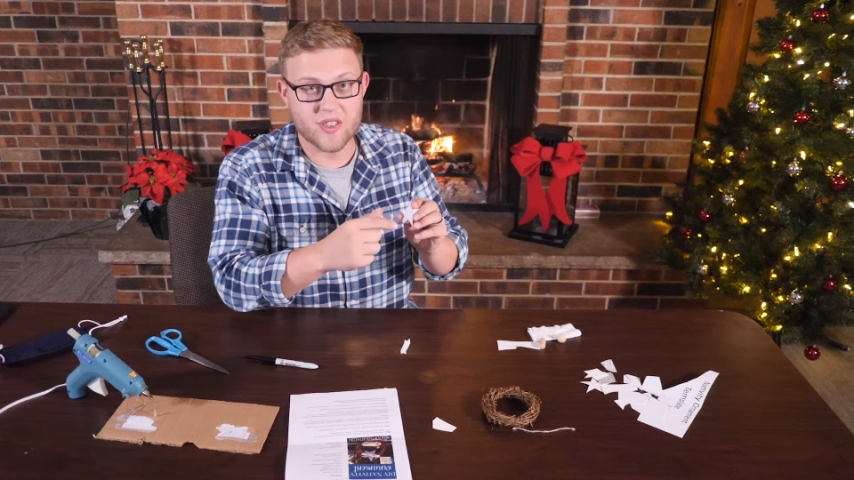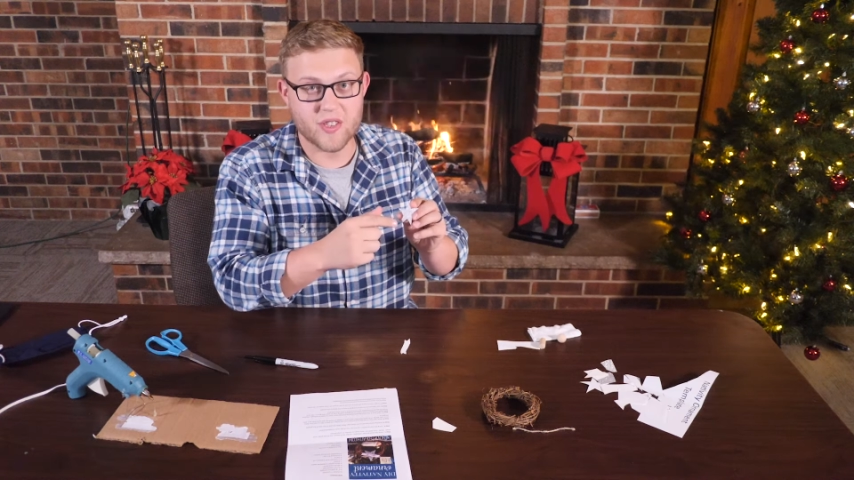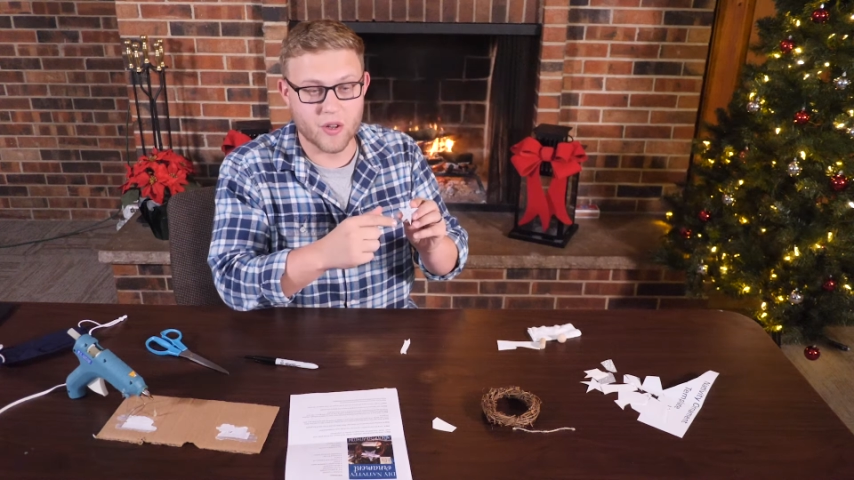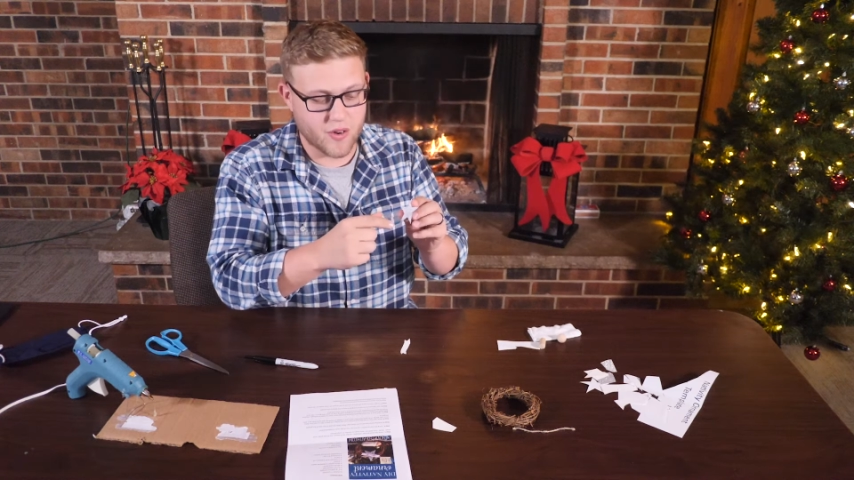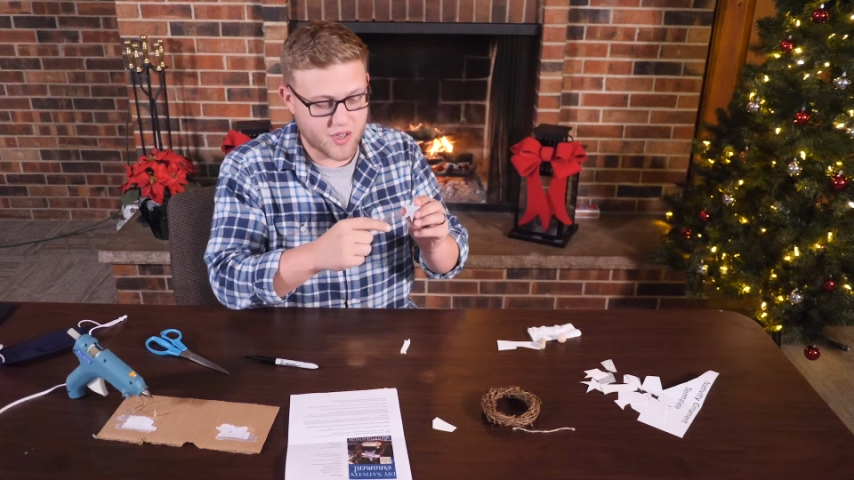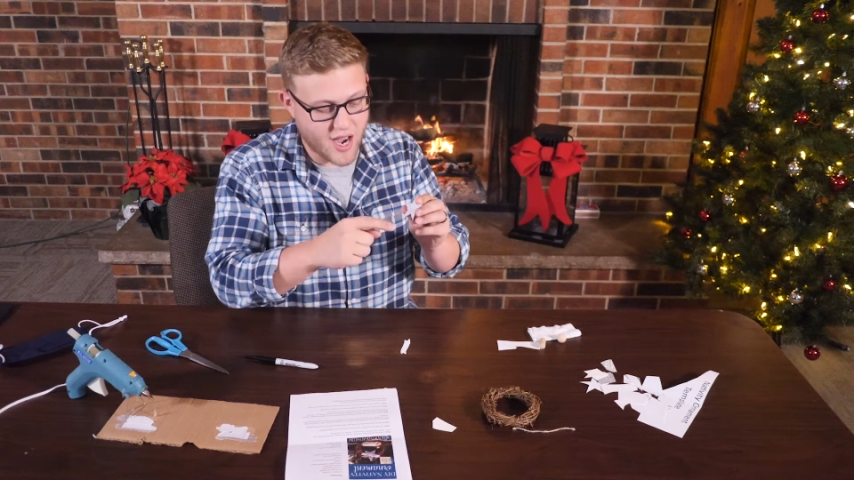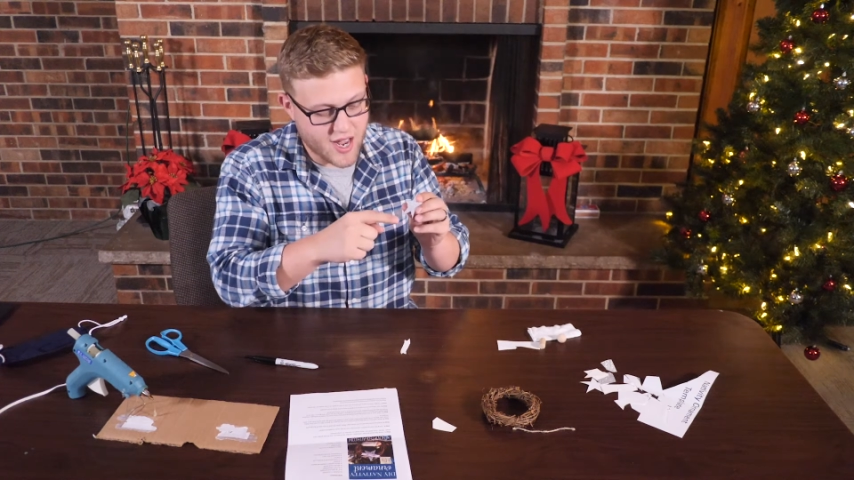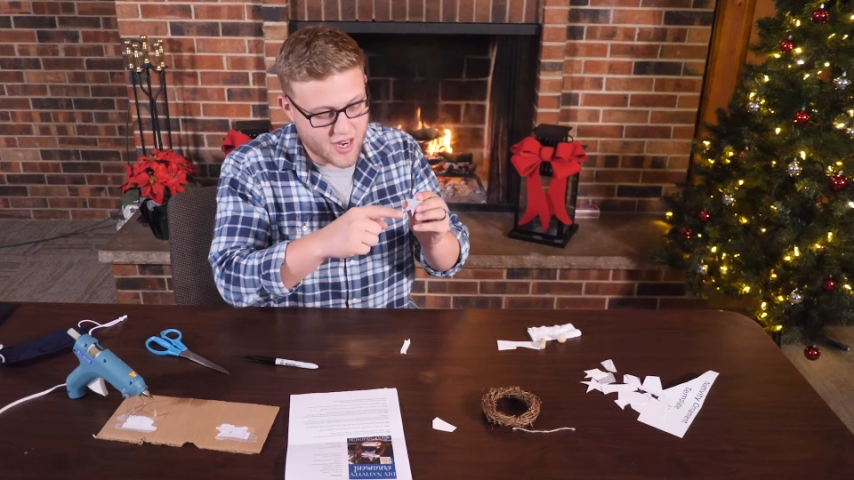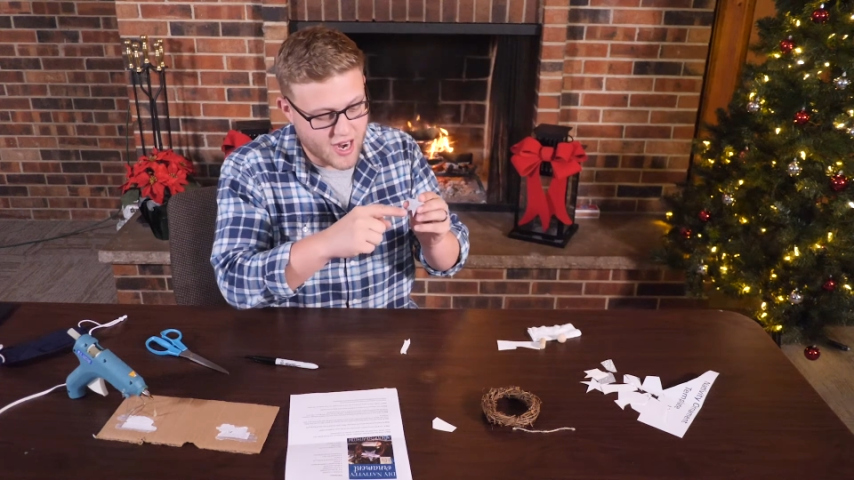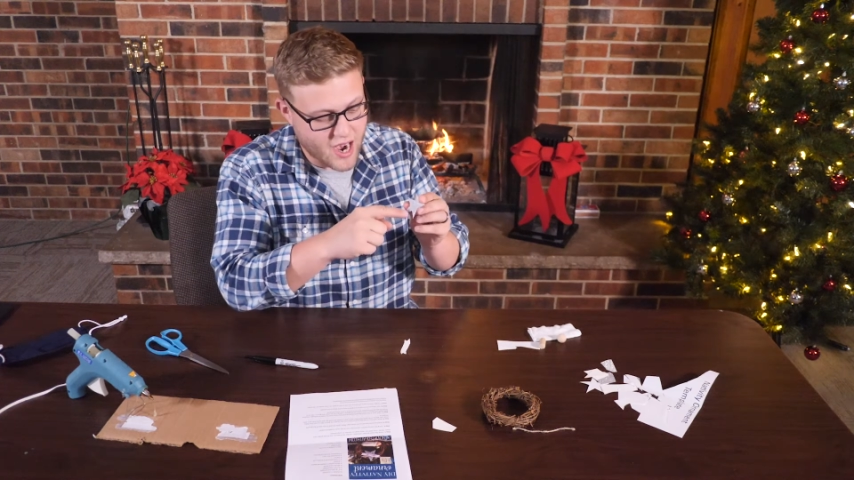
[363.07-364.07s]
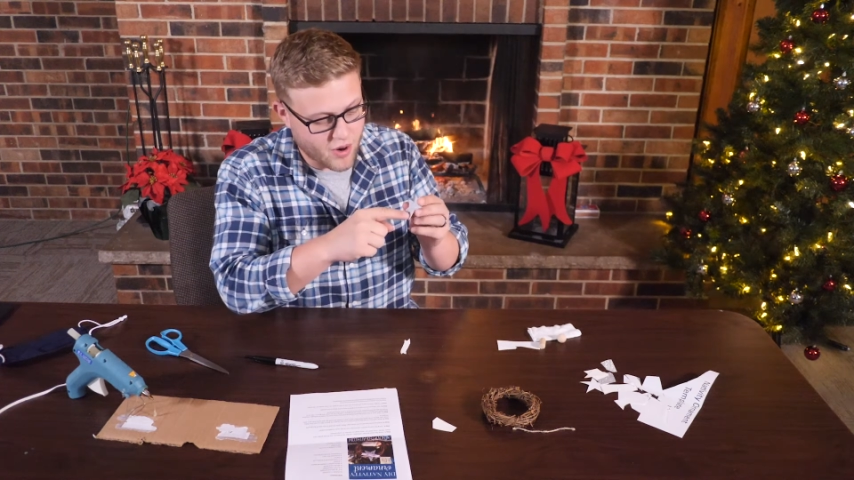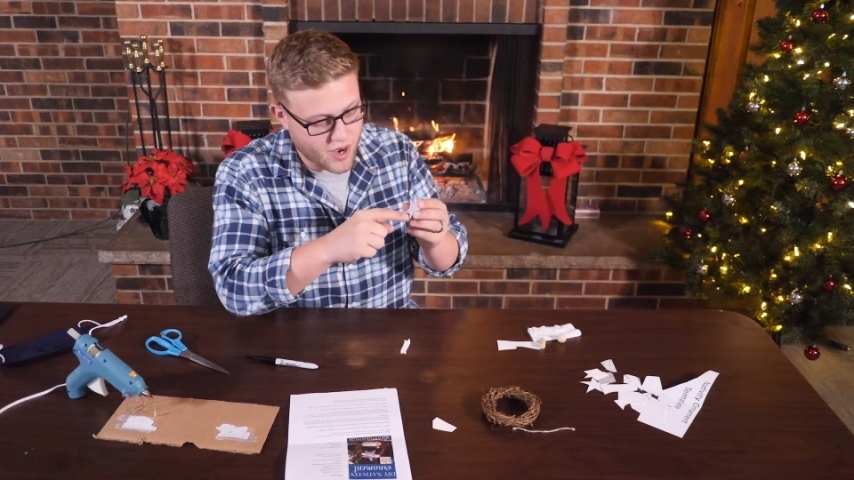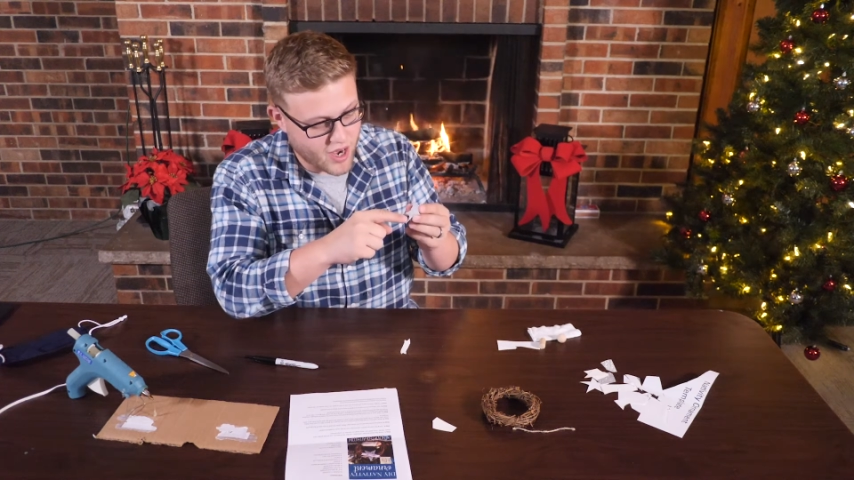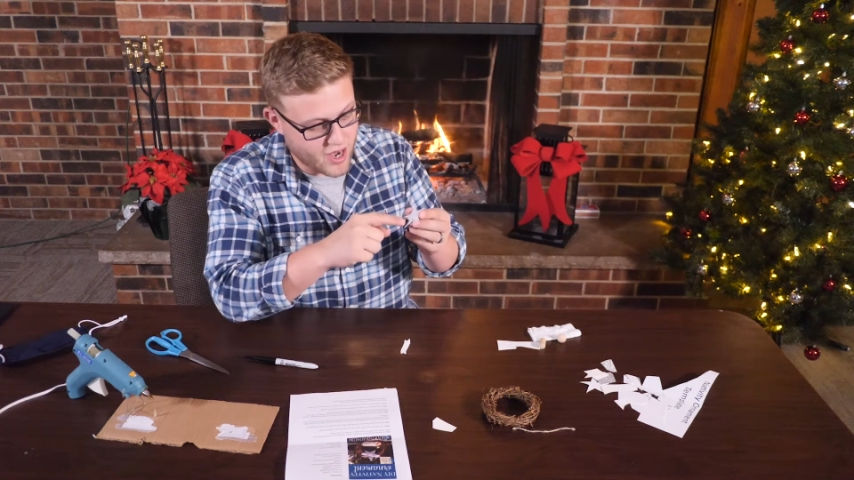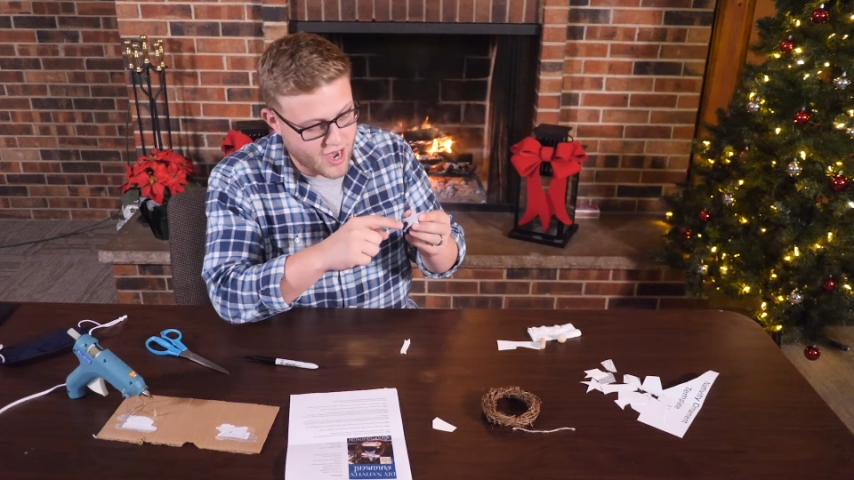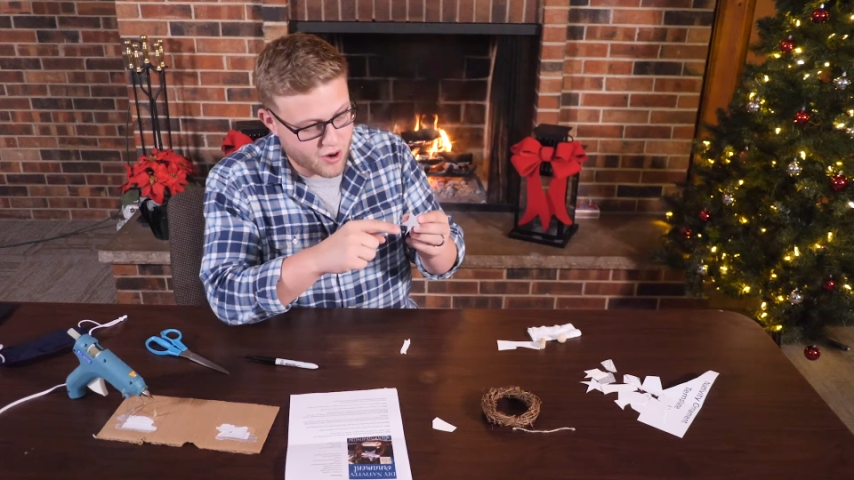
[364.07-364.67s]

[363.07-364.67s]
silver side, and now I